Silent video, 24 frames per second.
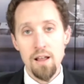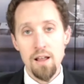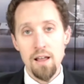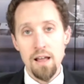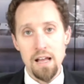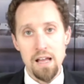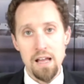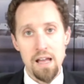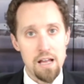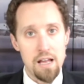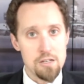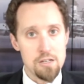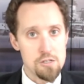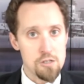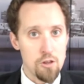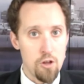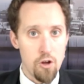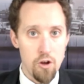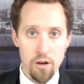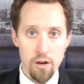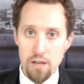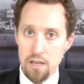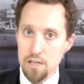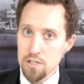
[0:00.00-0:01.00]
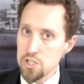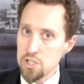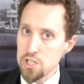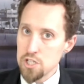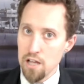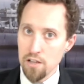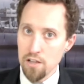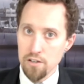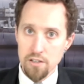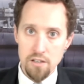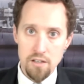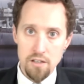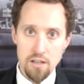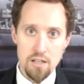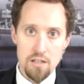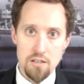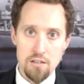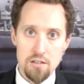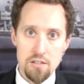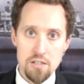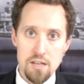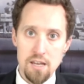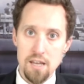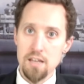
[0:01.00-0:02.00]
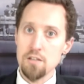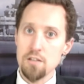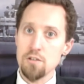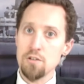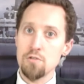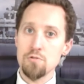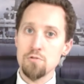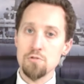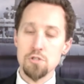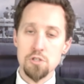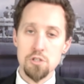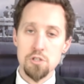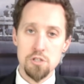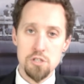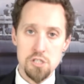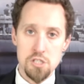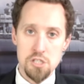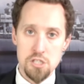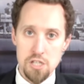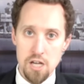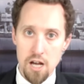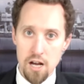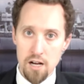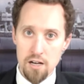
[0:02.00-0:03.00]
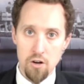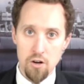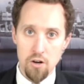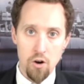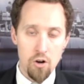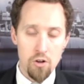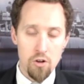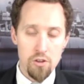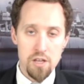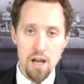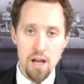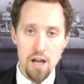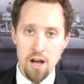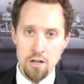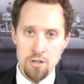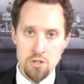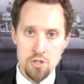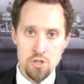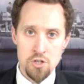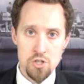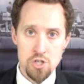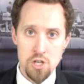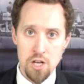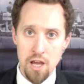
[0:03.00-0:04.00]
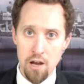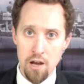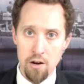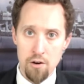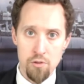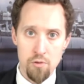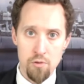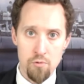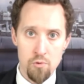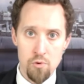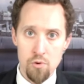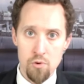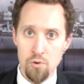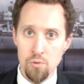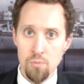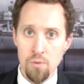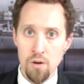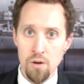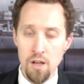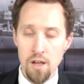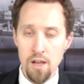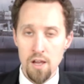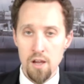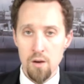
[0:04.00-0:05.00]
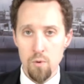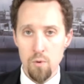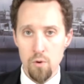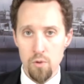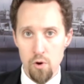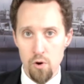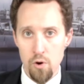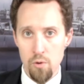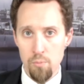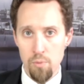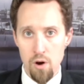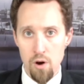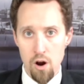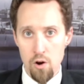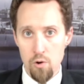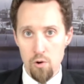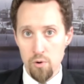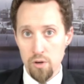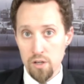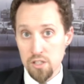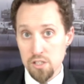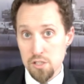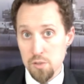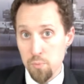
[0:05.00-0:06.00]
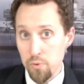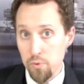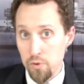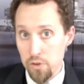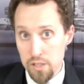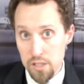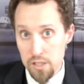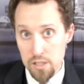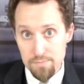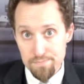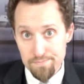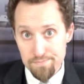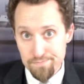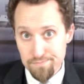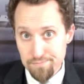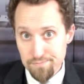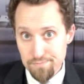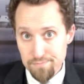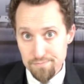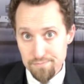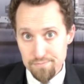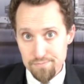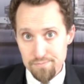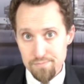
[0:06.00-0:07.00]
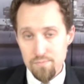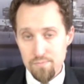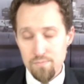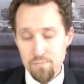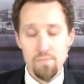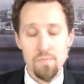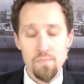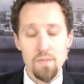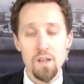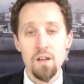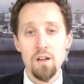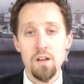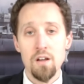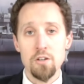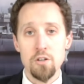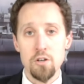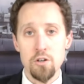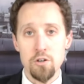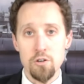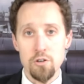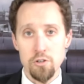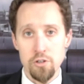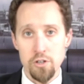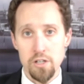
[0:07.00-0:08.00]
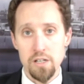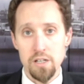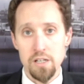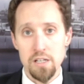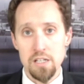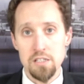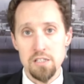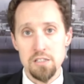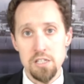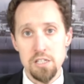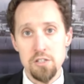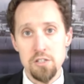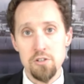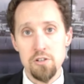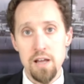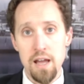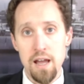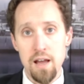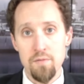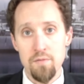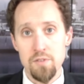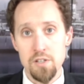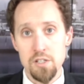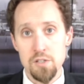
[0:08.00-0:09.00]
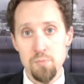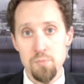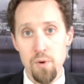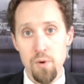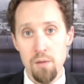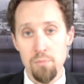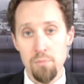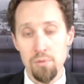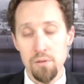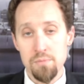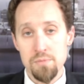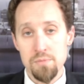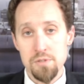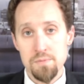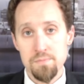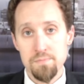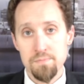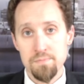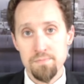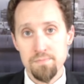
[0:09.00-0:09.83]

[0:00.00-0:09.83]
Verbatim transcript: As long as Yellen continues to suck all the oxygen out of the room with her borrowing spree, you're, you're going to continue to have these problems.